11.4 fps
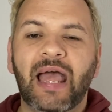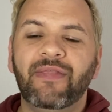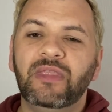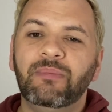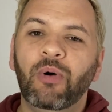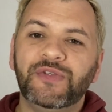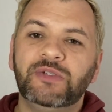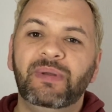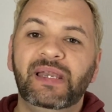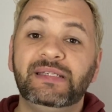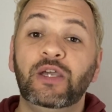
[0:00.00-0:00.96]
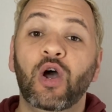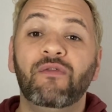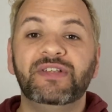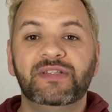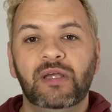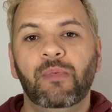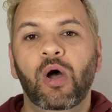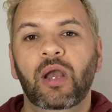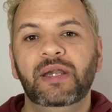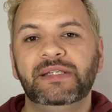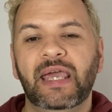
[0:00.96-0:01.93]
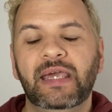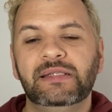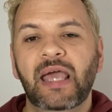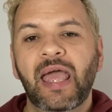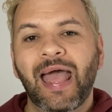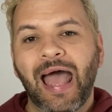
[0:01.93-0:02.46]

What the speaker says: and the possibility of summer holidays